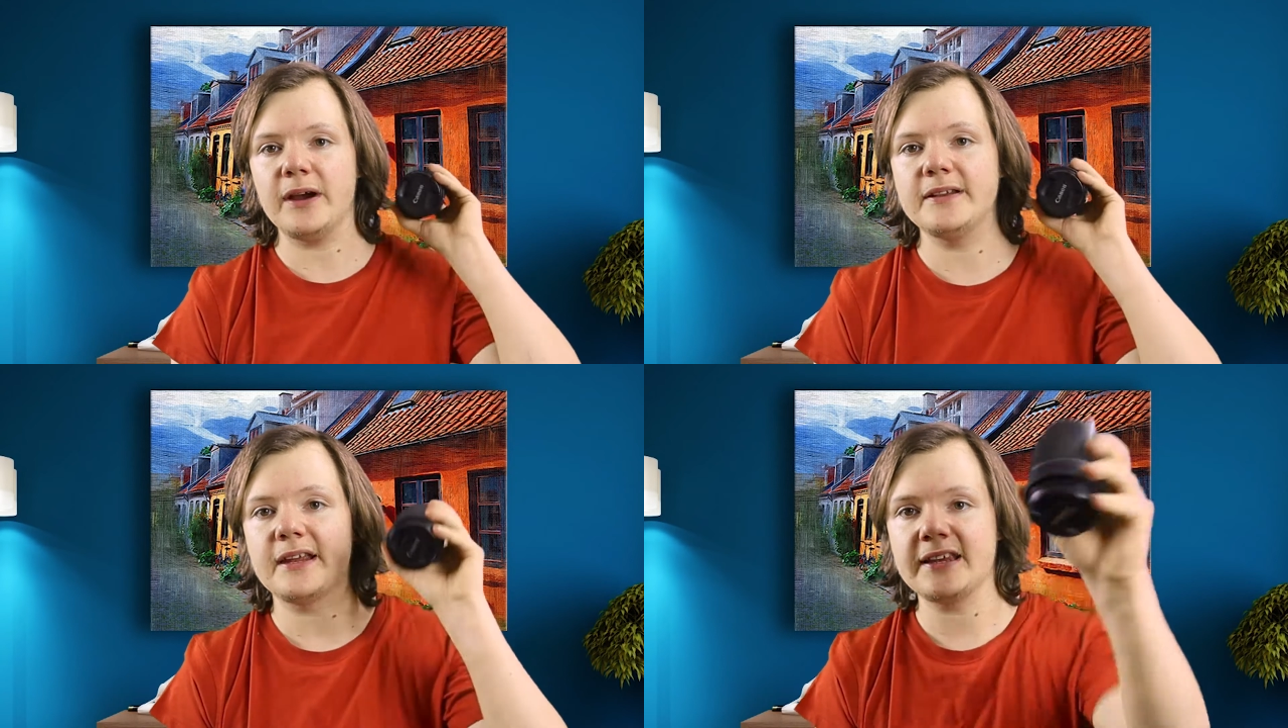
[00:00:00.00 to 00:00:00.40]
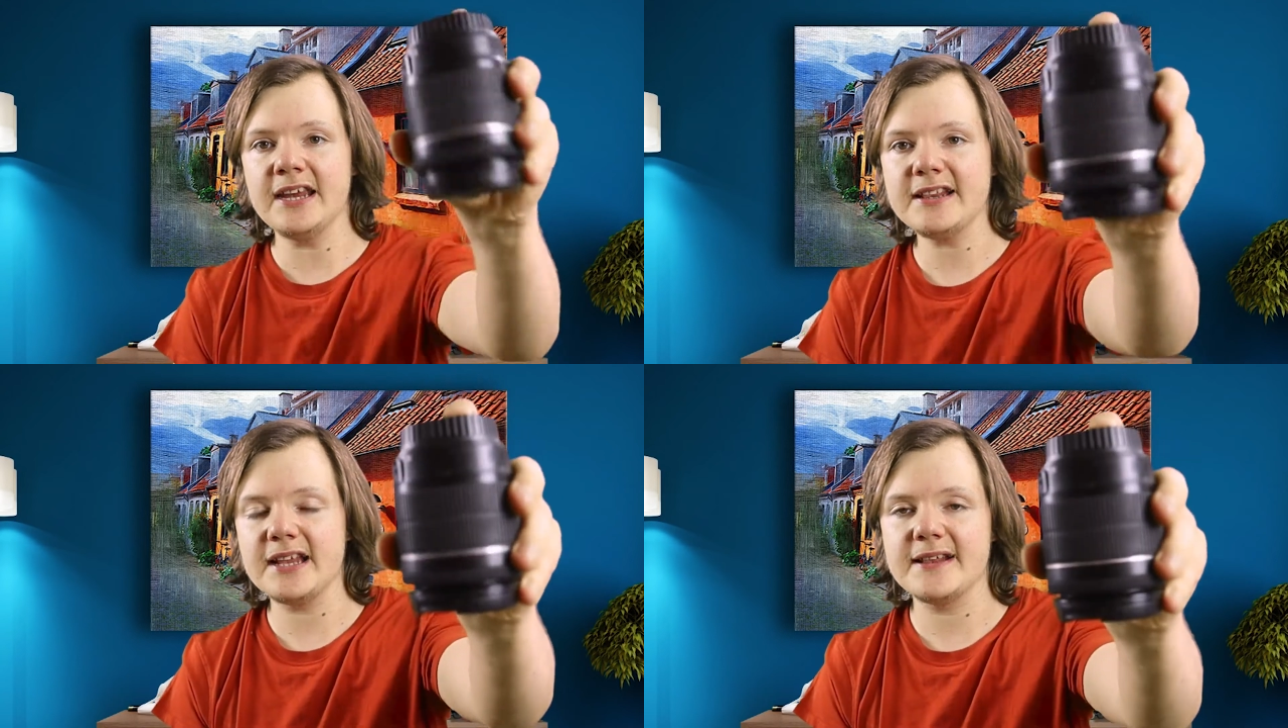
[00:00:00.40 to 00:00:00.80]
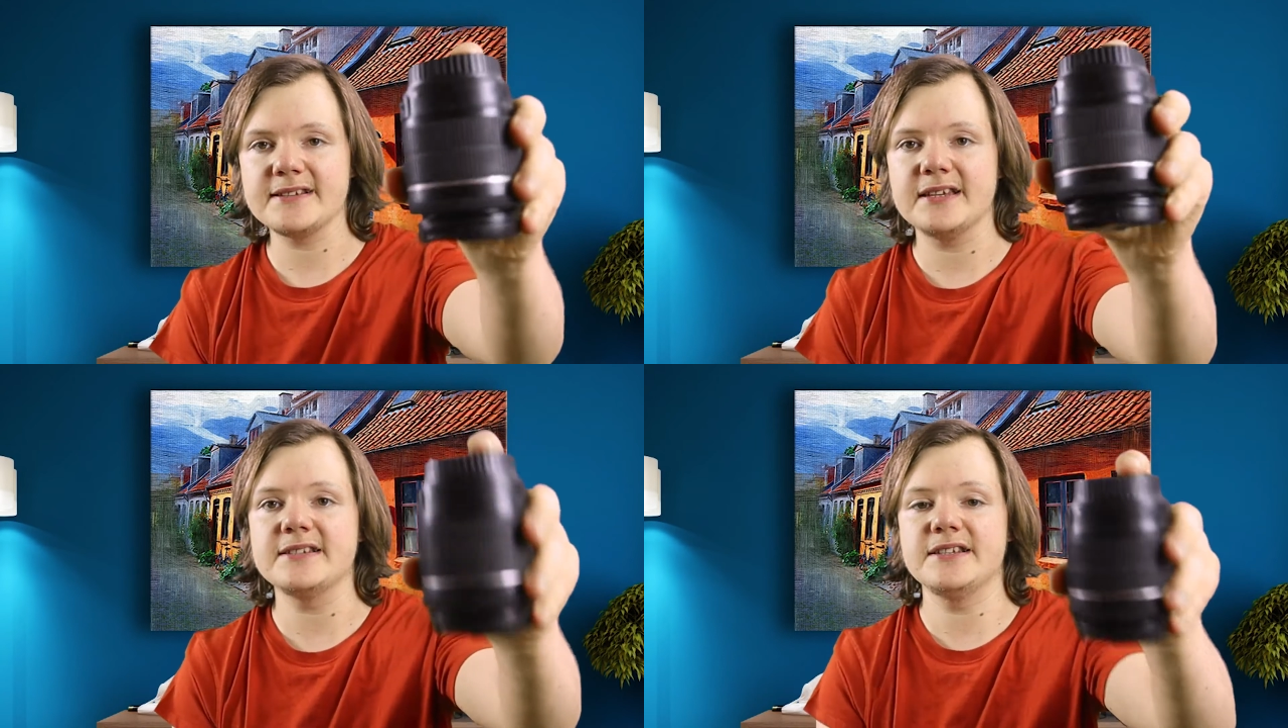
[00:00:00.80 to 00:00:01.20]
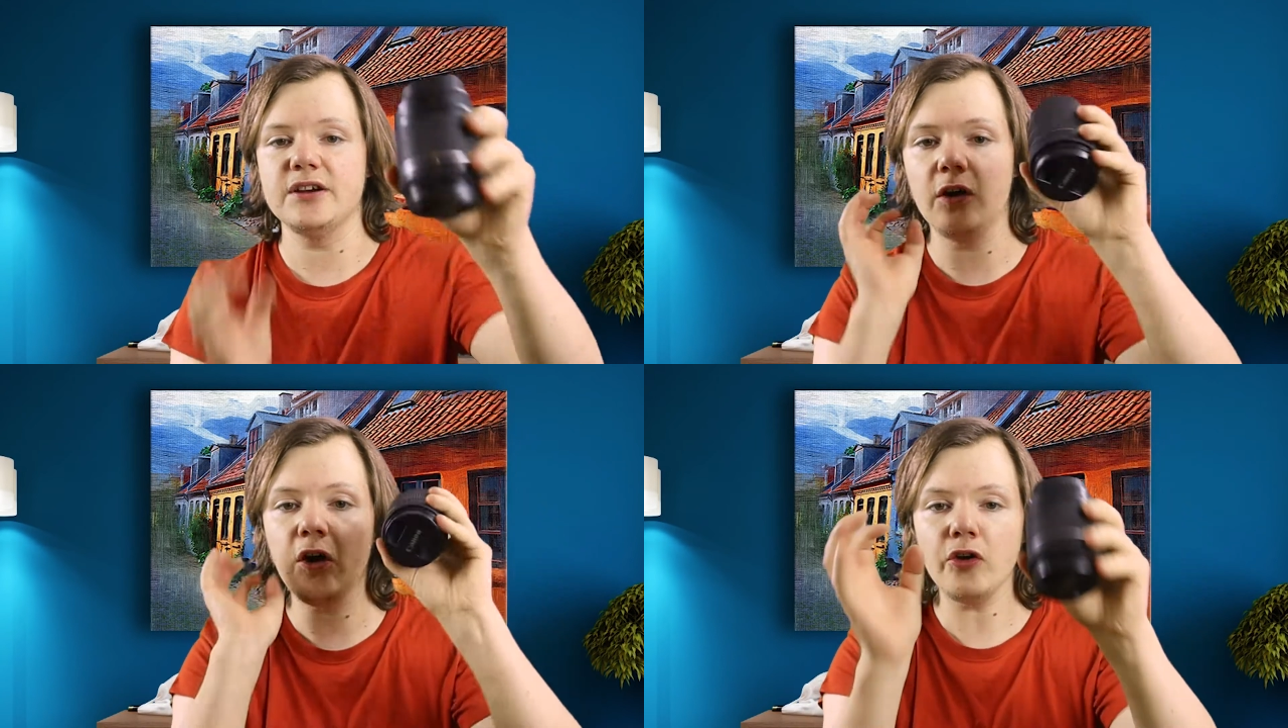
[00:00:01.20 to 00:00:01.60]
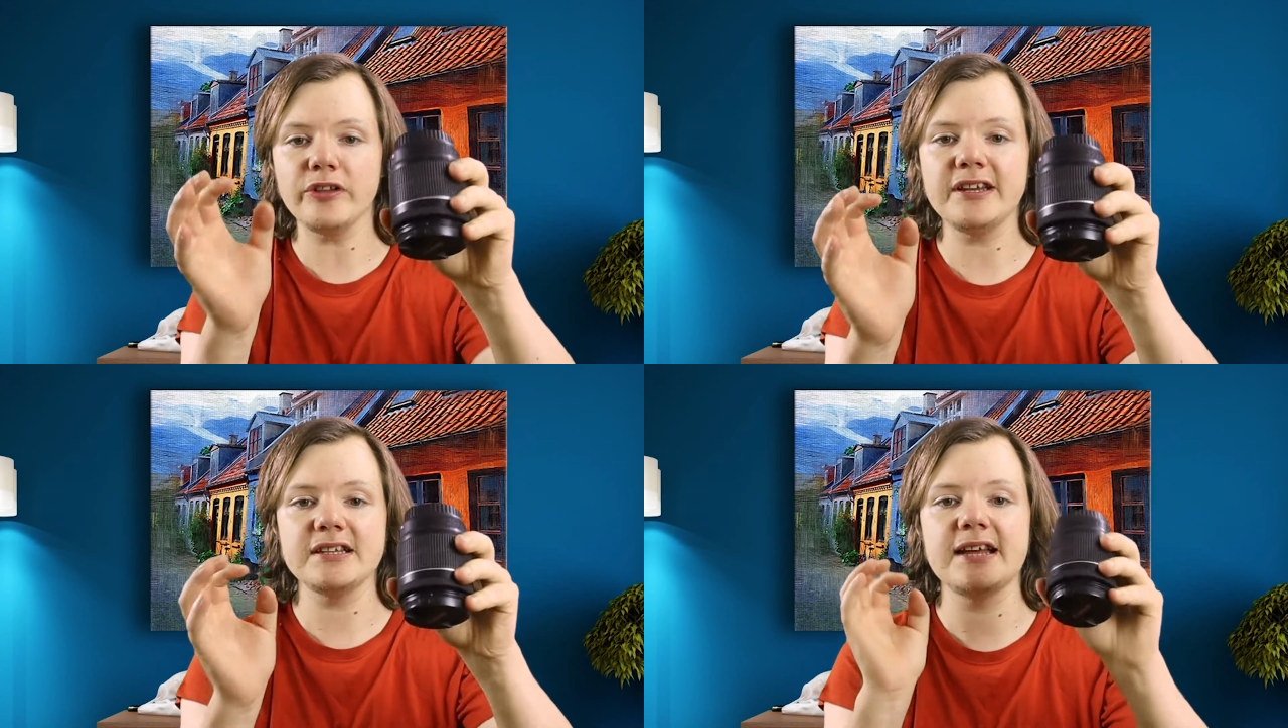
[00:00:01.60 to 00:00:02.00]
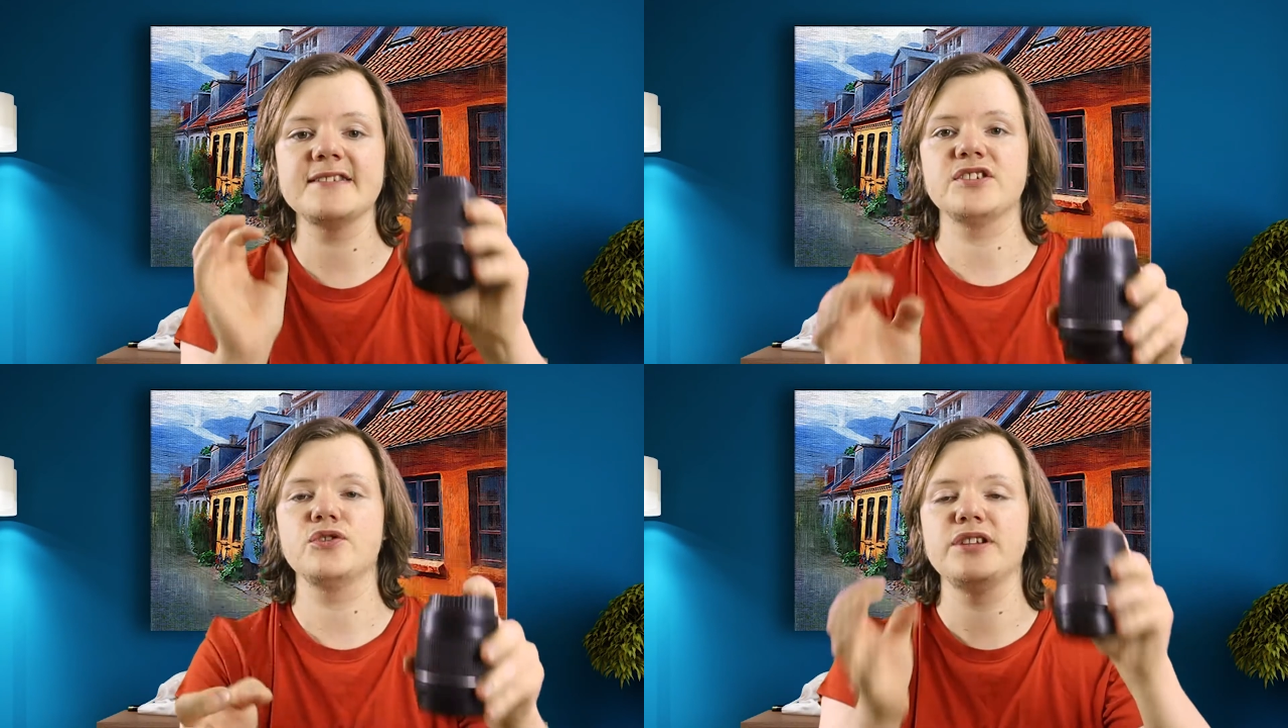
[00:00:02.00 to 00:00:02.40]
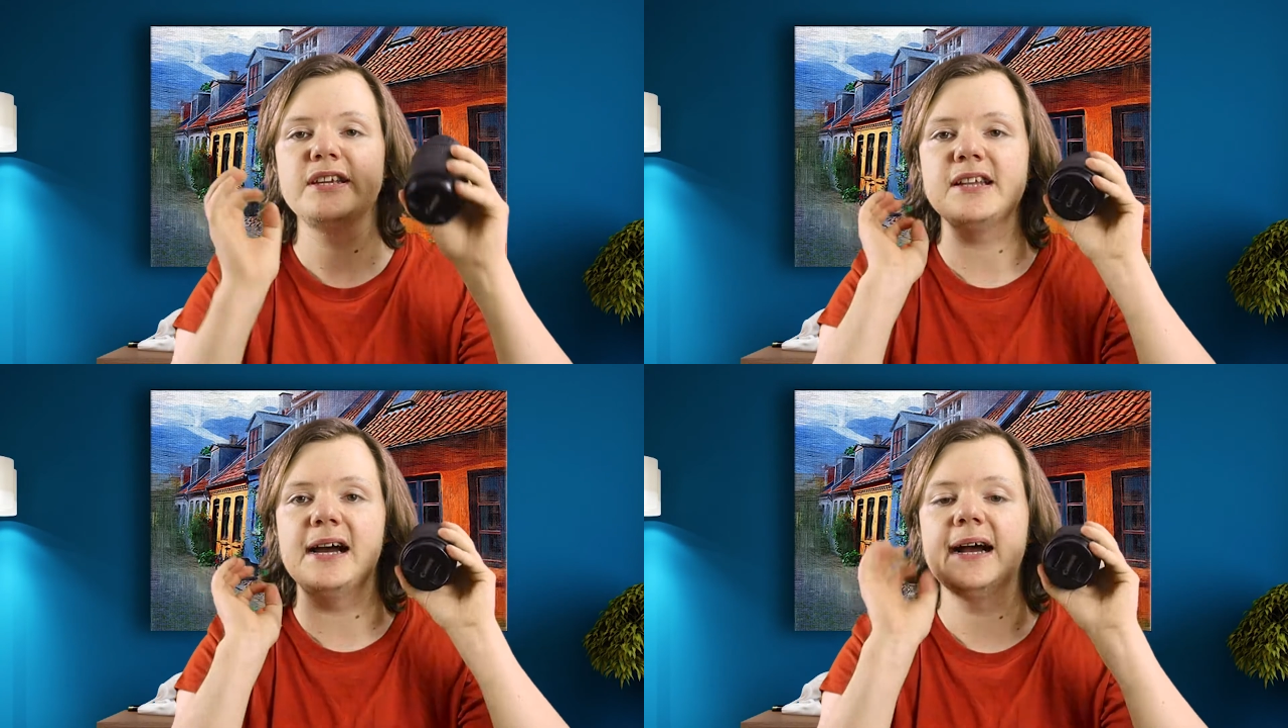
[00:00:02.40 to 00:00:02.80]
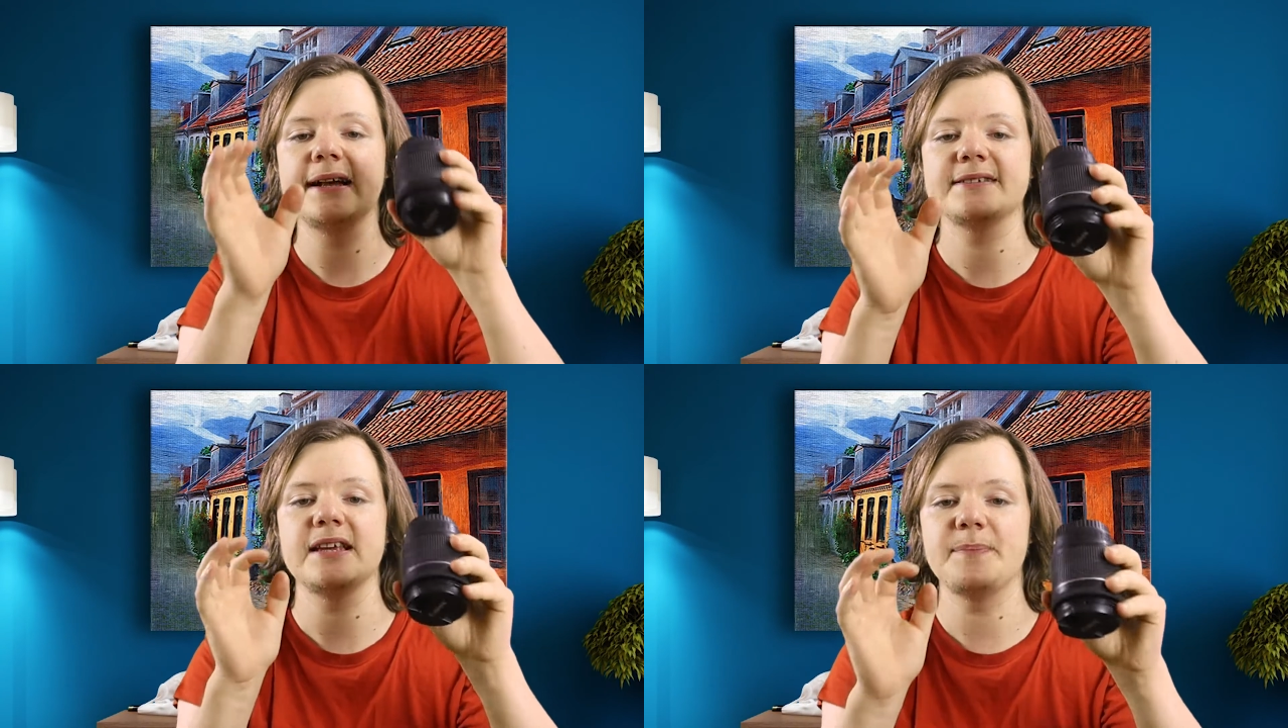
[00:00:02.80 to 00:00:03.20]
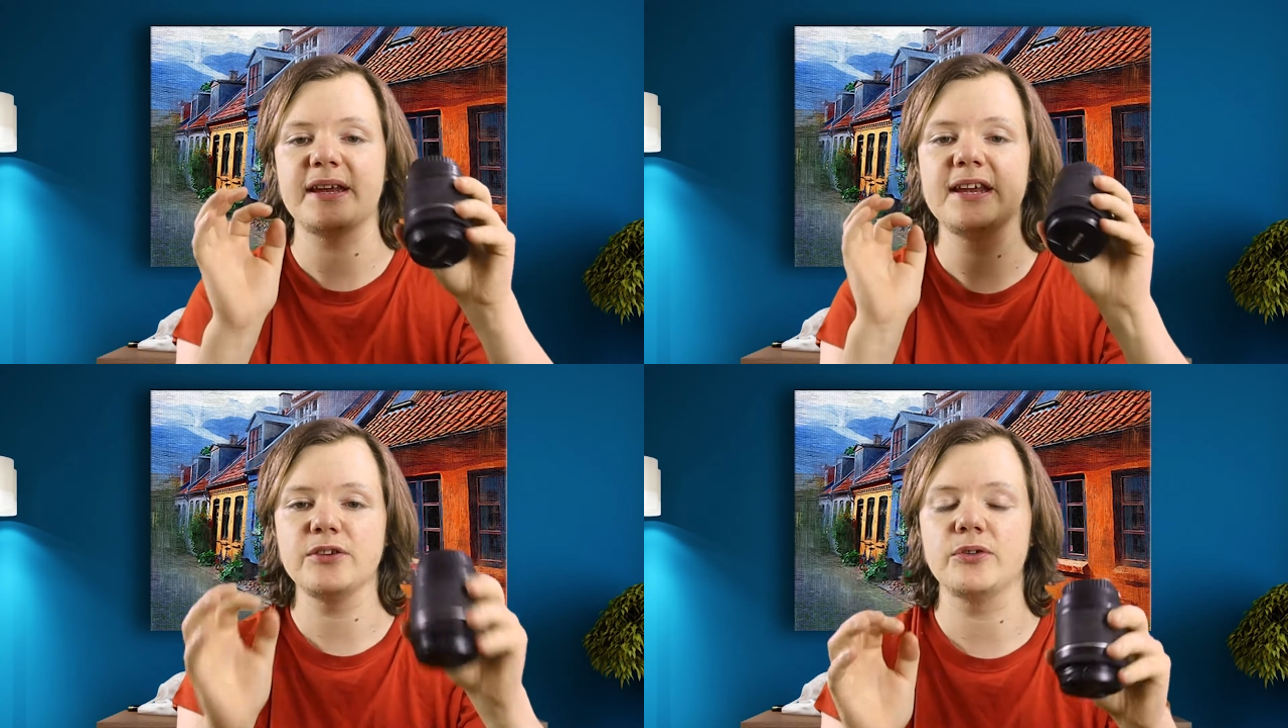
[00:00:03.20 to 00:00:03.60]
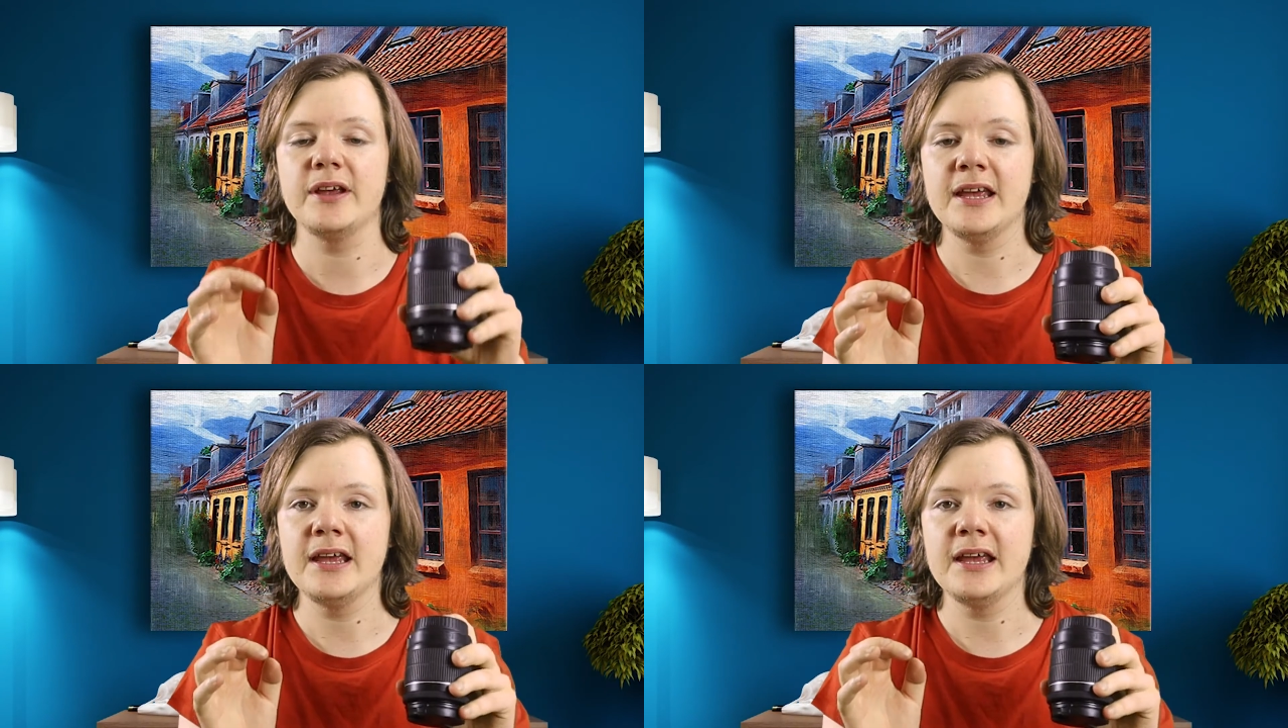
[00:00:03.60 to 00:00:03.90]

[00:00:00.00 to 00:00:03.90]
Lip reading: why the kit lens is the only lens you need as a beginner.